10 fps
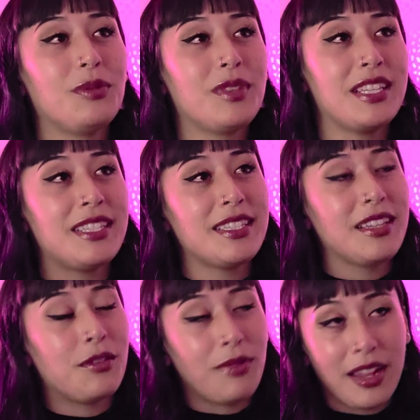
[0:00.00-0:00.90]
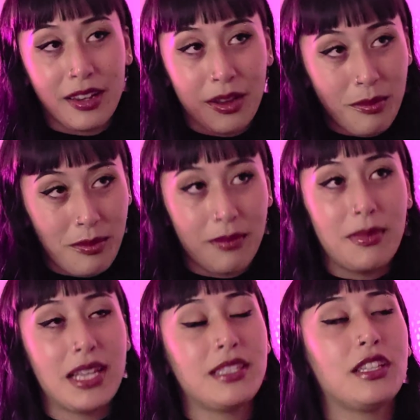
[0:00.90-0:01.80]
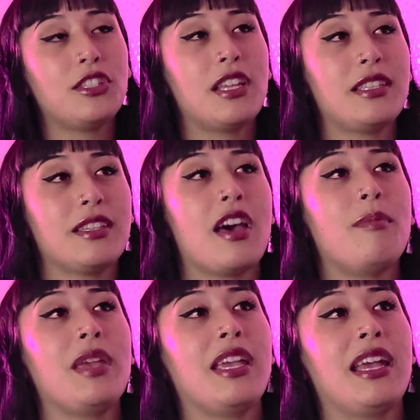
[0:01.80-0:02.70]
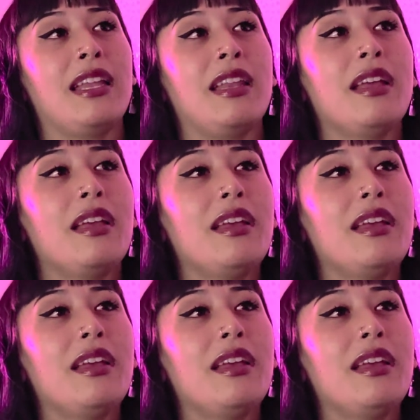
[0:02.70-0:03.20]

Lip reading: this is a random message that's coming in.